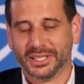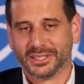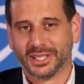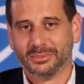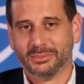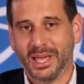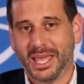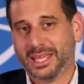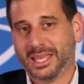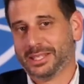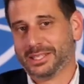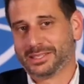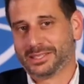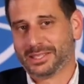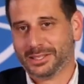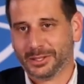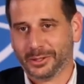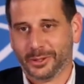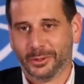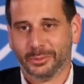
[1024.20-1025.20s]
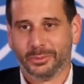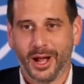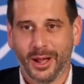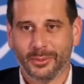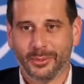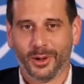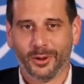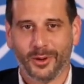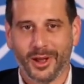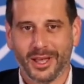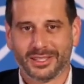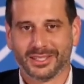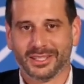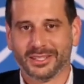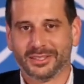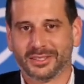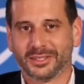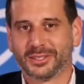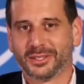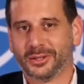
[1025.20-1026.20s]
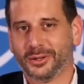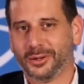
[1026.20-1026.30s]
and make this into their primary residence too.